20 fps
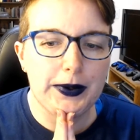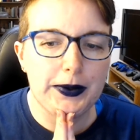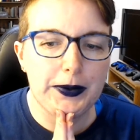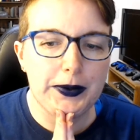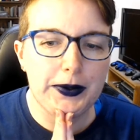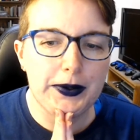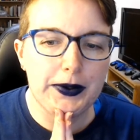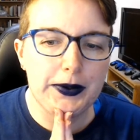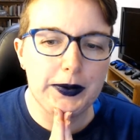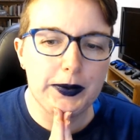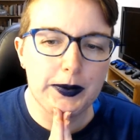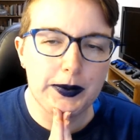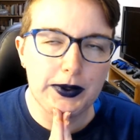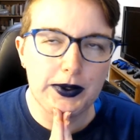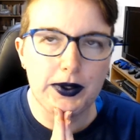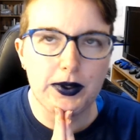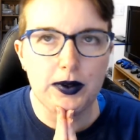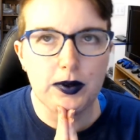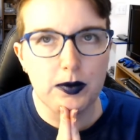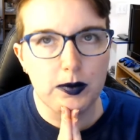like
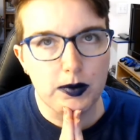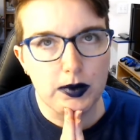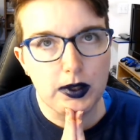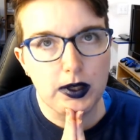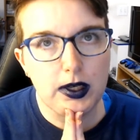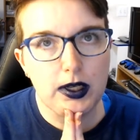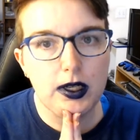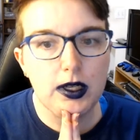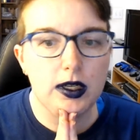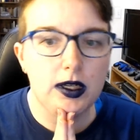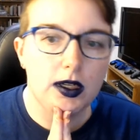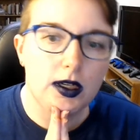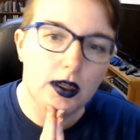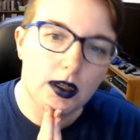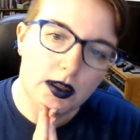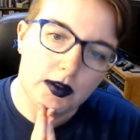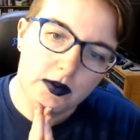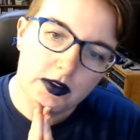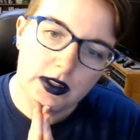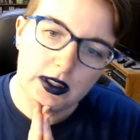reading and writing,
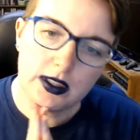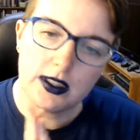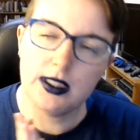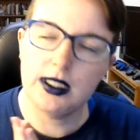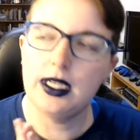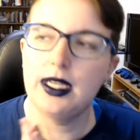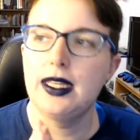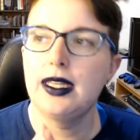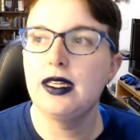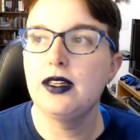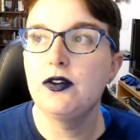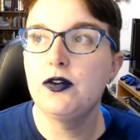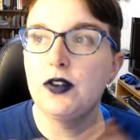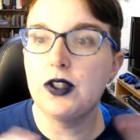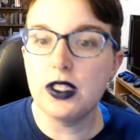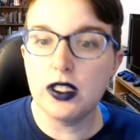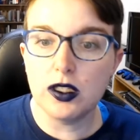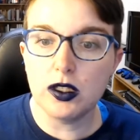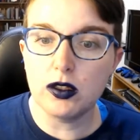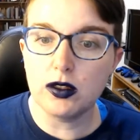obviously. I like
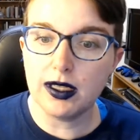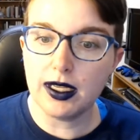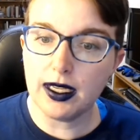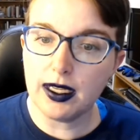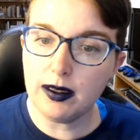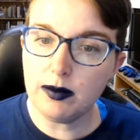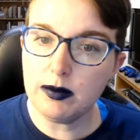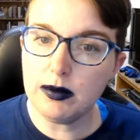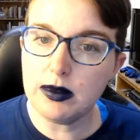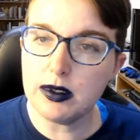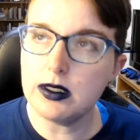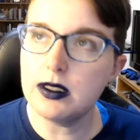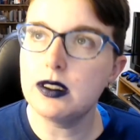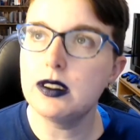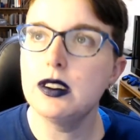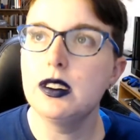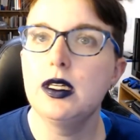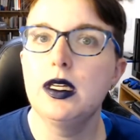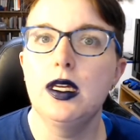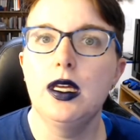video games.
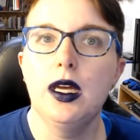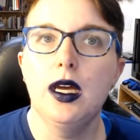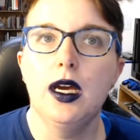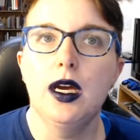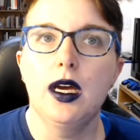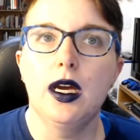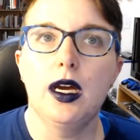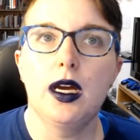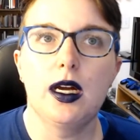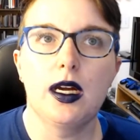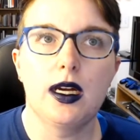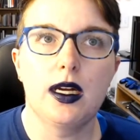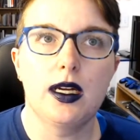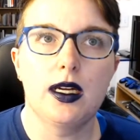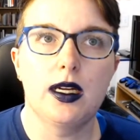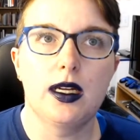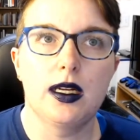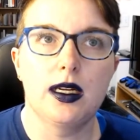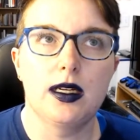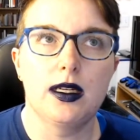
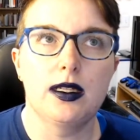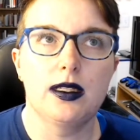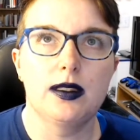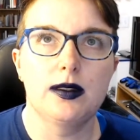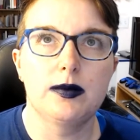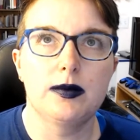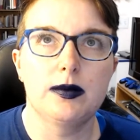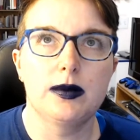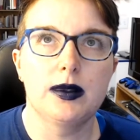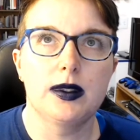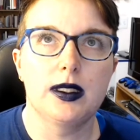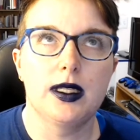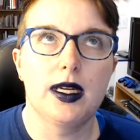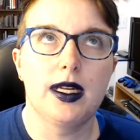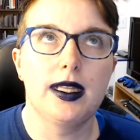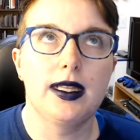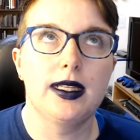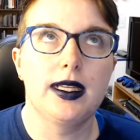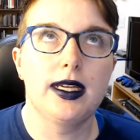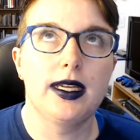I
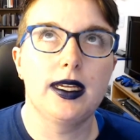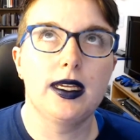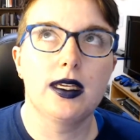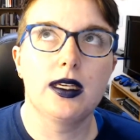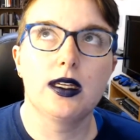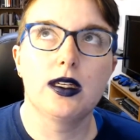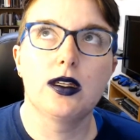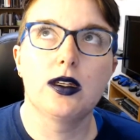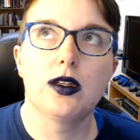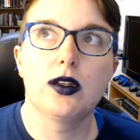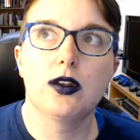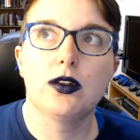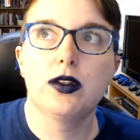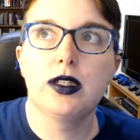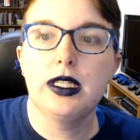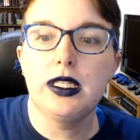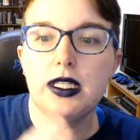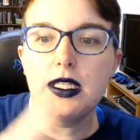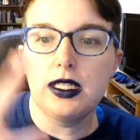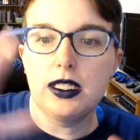like
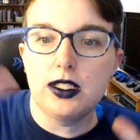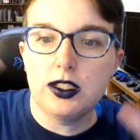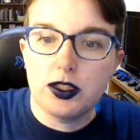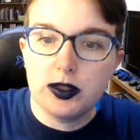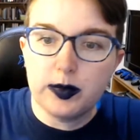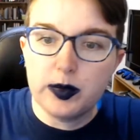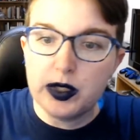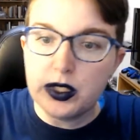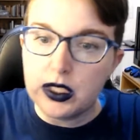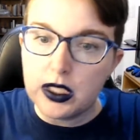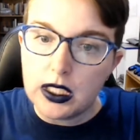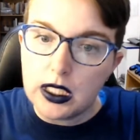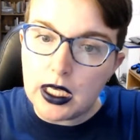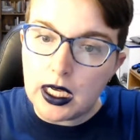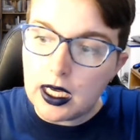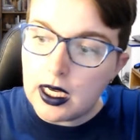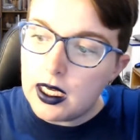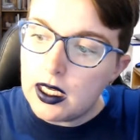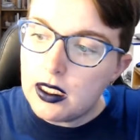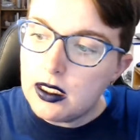Greek and Egyptian
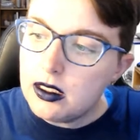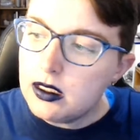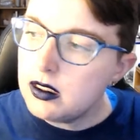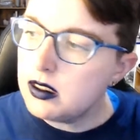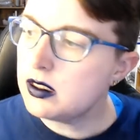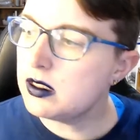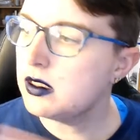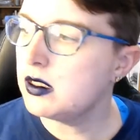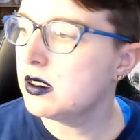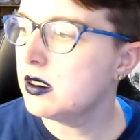gods.